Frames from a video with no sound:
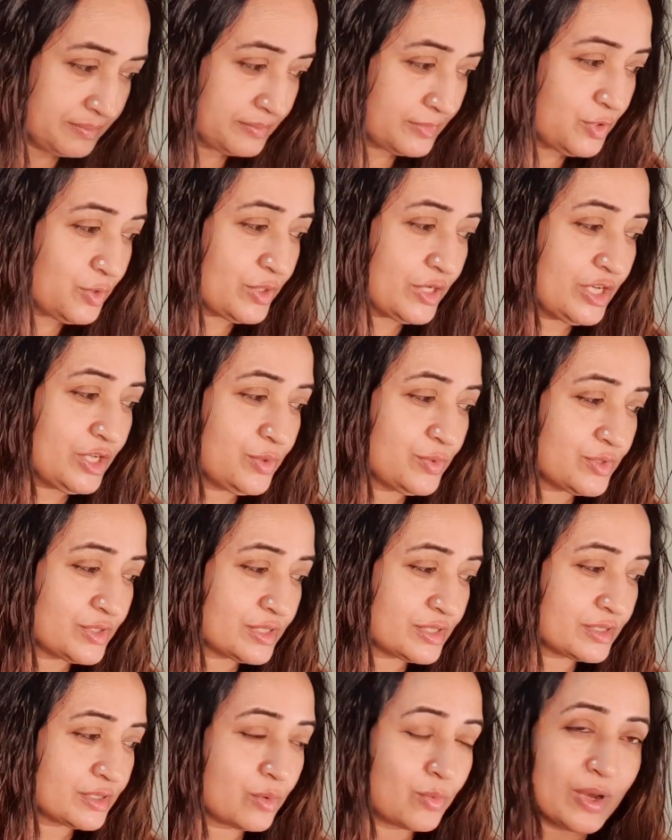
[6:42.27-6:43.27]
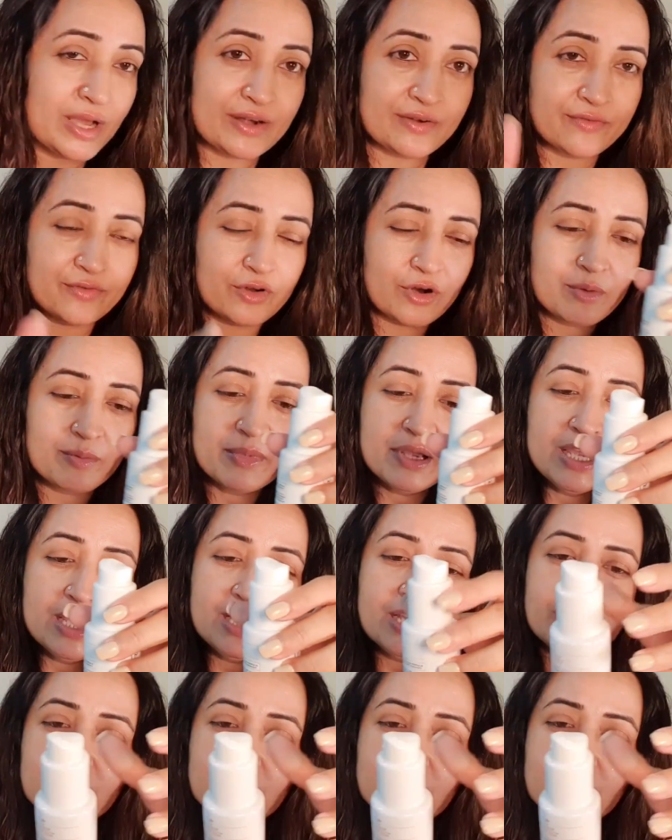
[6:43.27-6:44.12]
You can use the one from